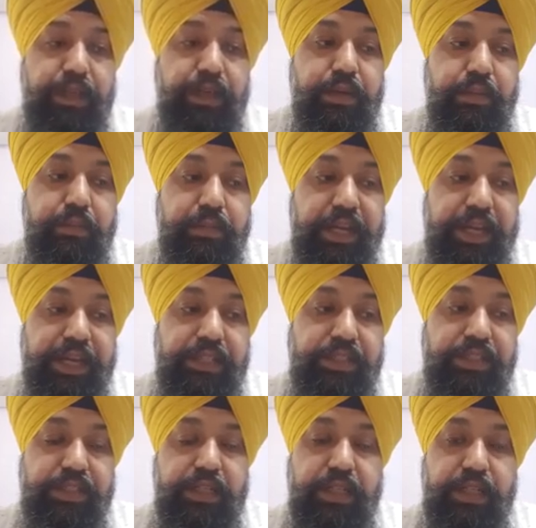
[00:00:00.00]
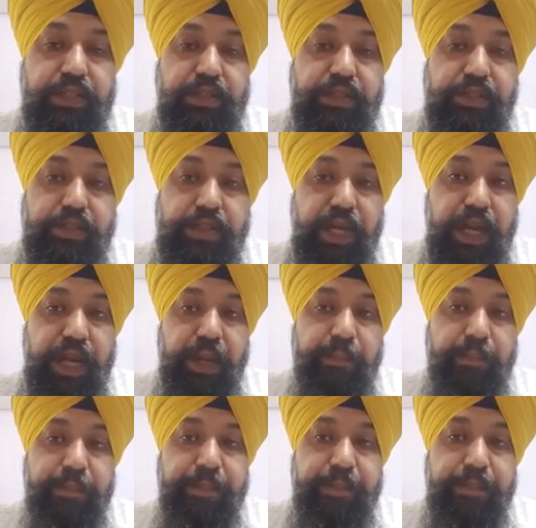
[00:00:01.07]
place,
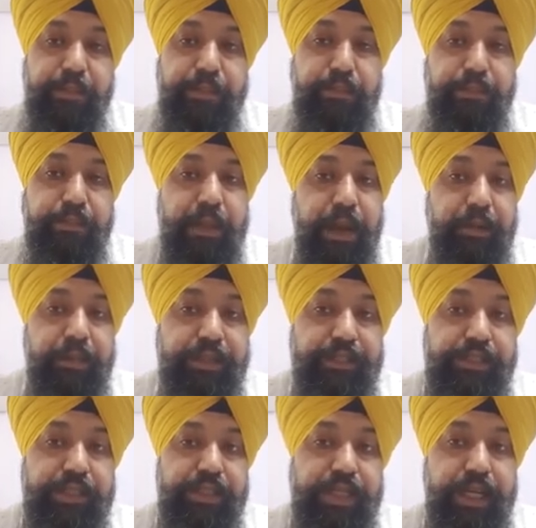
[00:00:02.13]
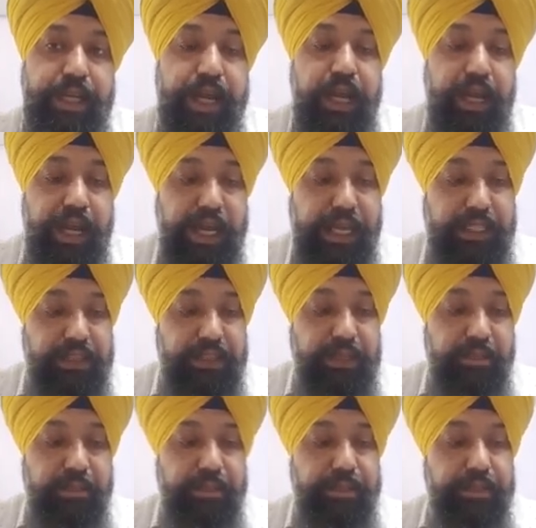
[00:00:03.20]
time, members, and
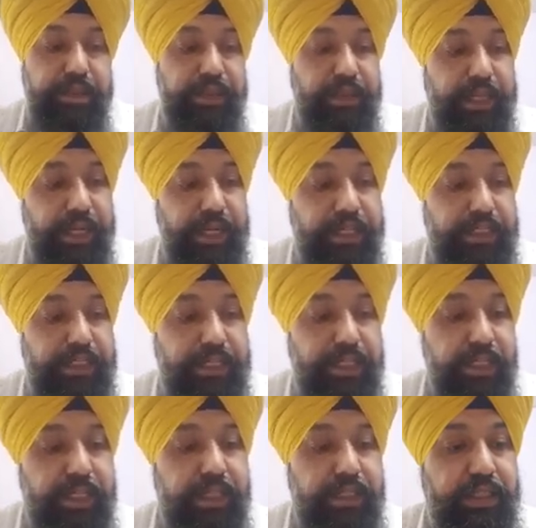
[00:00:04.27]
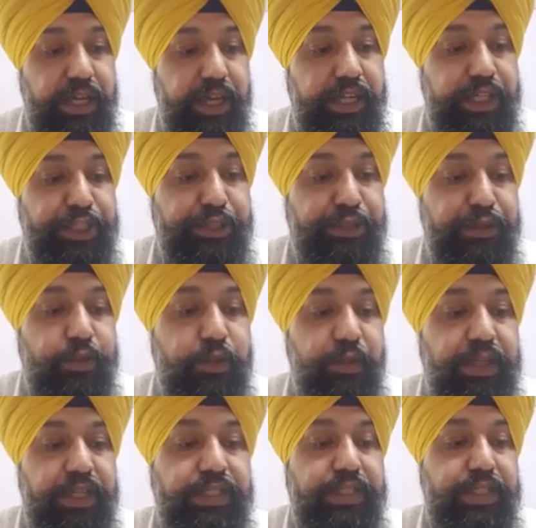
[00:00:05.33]
that is the issues to be
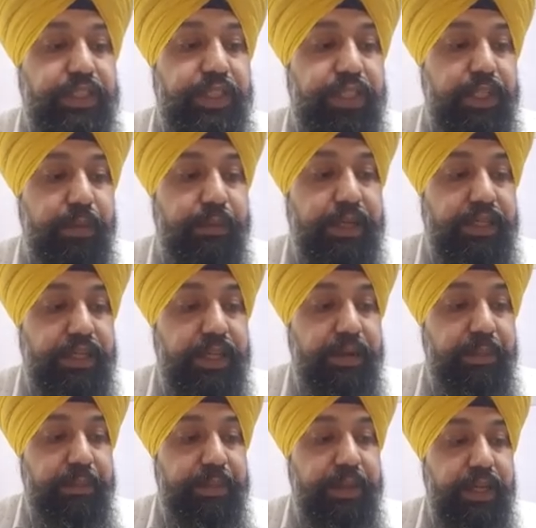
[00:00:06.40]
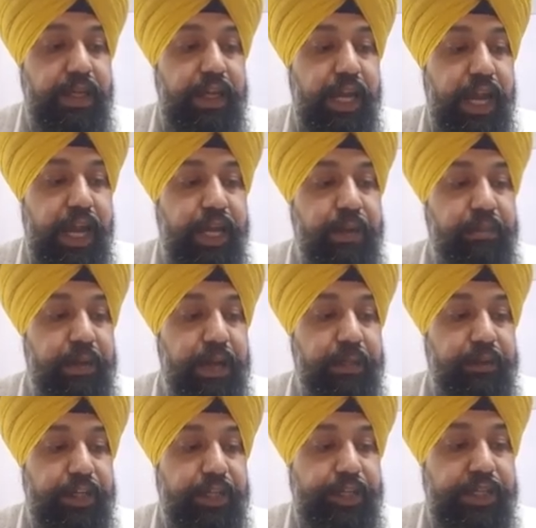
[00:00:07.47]
discussed in the meeting. Any
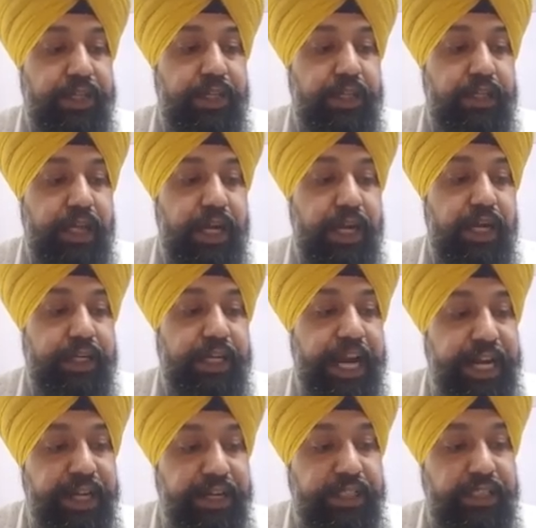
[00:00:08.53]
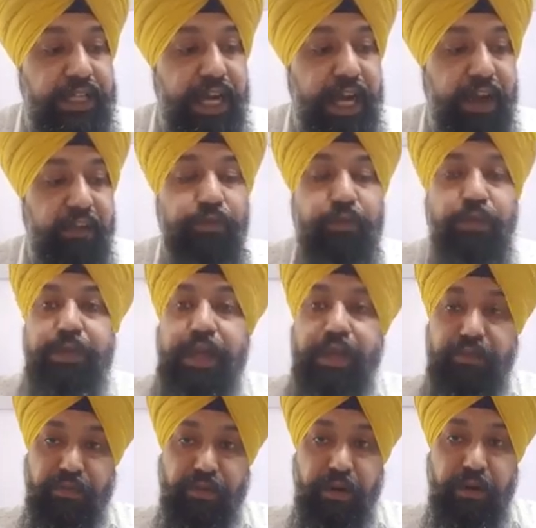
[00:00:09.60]
preparation the attendees have to make
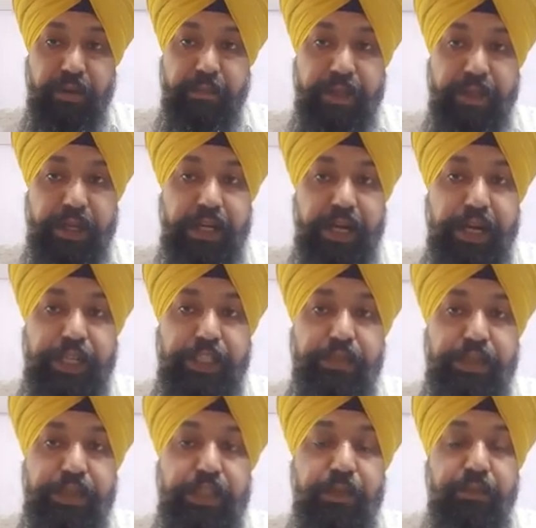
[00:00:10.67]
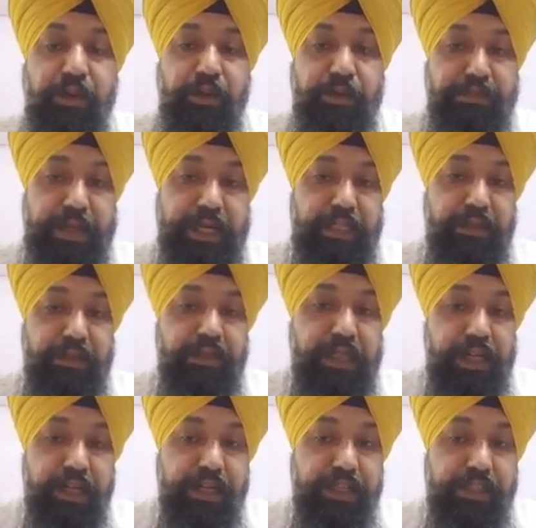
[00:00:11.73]
for. Attendees means the prospective
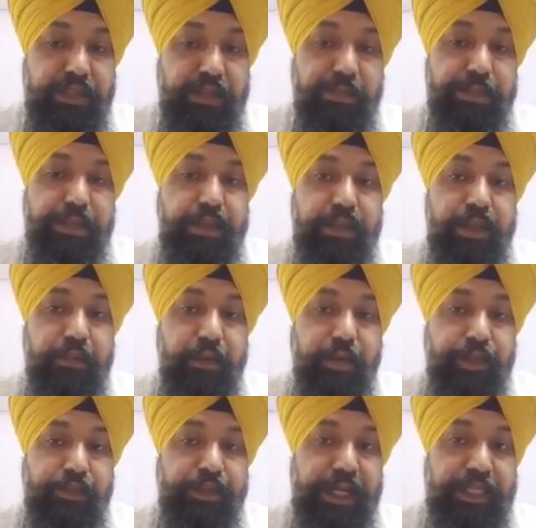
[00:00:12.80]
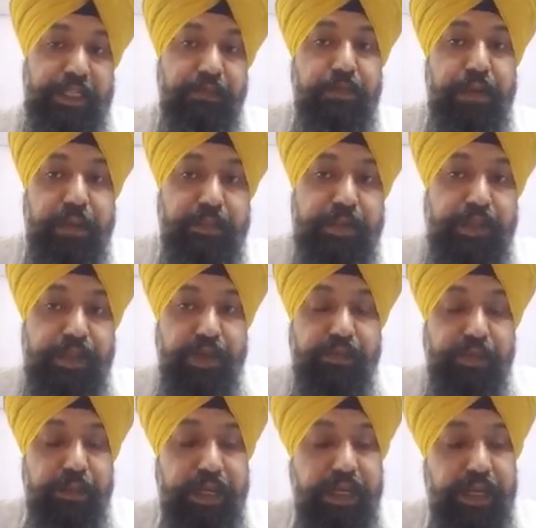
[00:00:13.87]
attendees, the prospective members of the
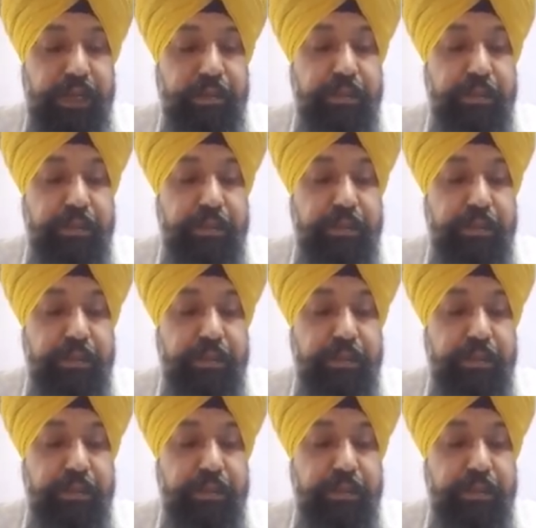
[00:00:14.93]
meeting